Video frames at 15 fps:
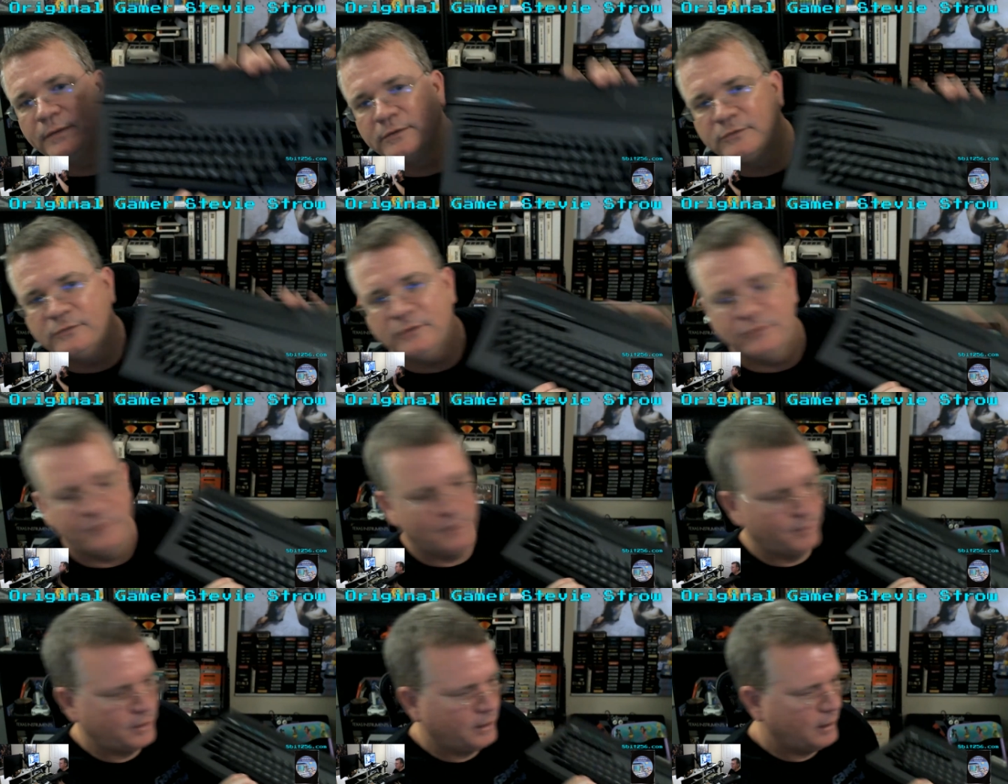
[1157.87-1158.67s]
this
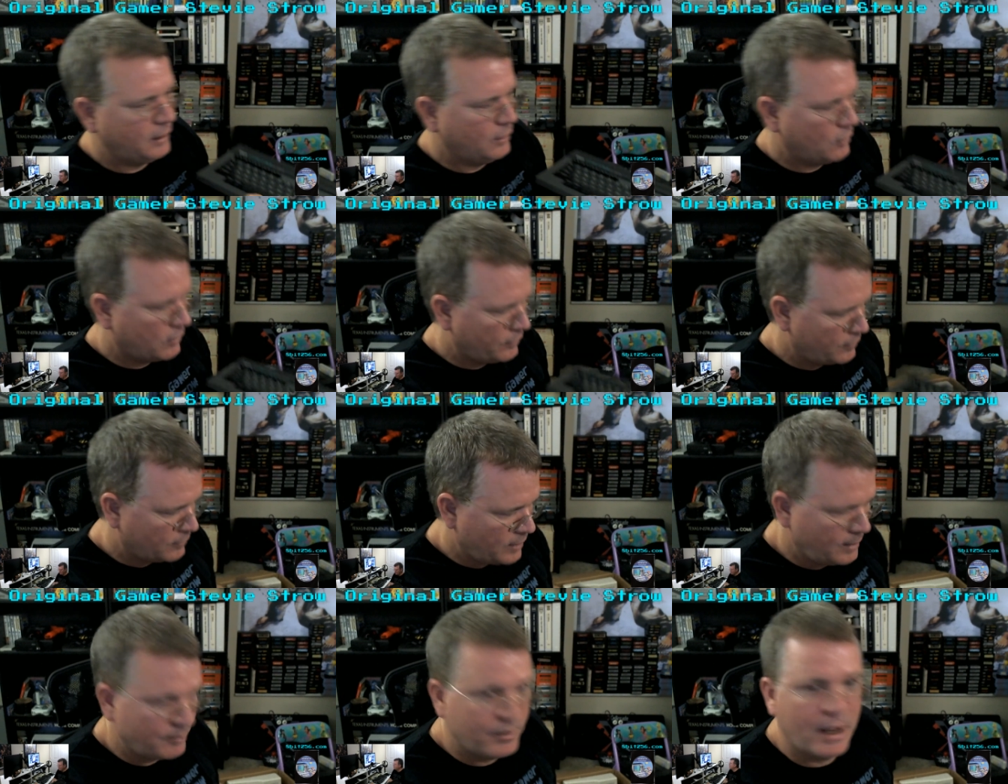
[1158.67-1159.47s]
system and getting all the
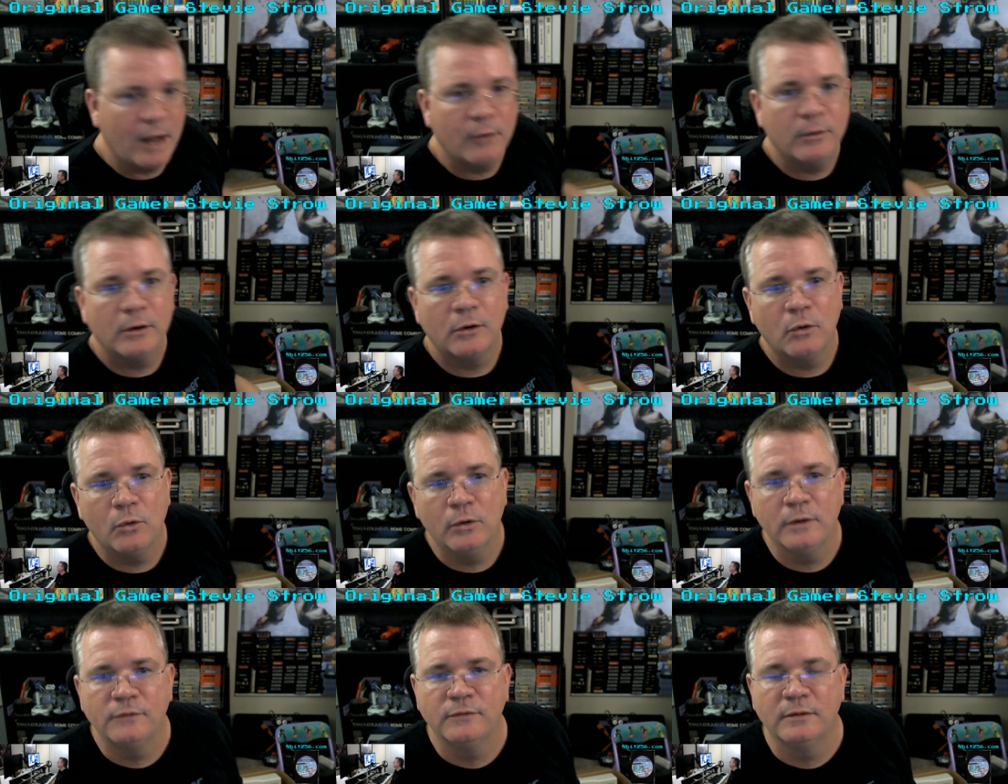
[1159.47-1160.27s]
right power
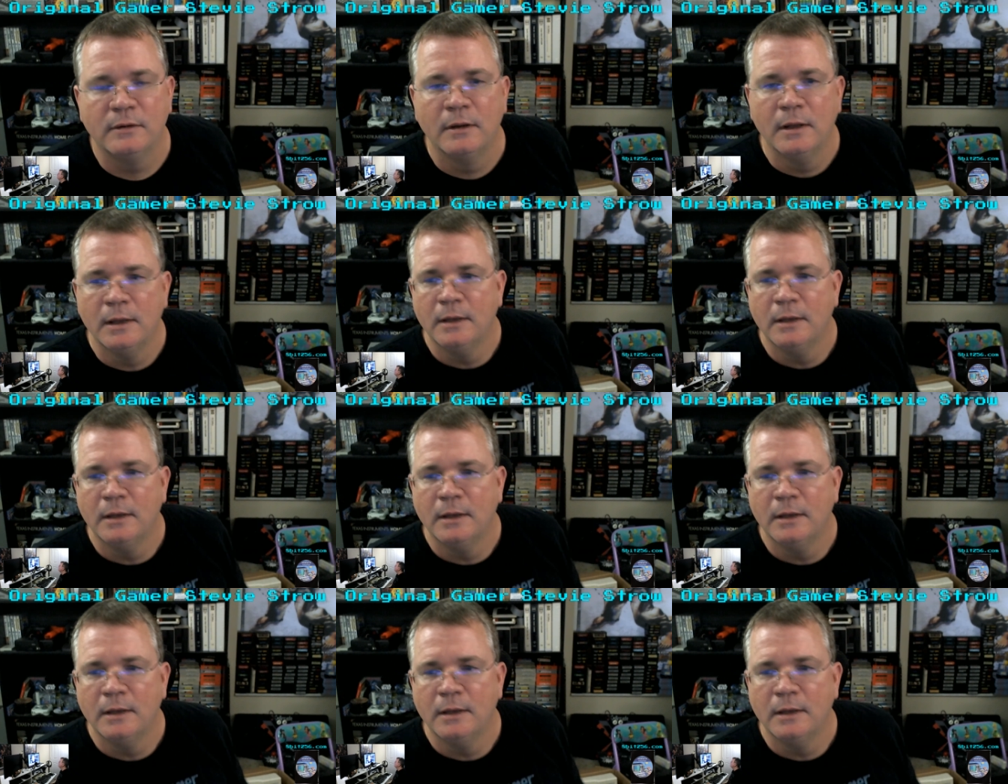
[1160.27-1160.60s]
cords and